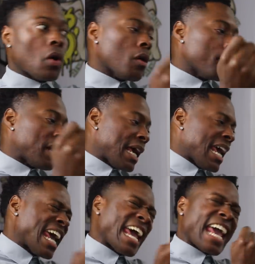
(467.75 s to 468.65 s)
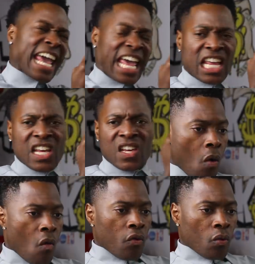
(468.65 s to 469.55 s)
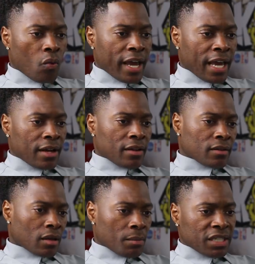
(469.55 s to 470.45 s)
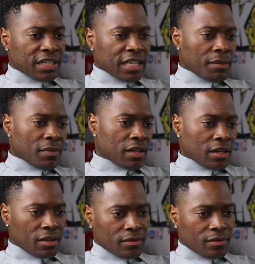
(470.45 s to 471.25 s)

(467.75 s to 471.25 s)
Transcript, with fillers: on, man. Overweight. I'm a demon. This shit is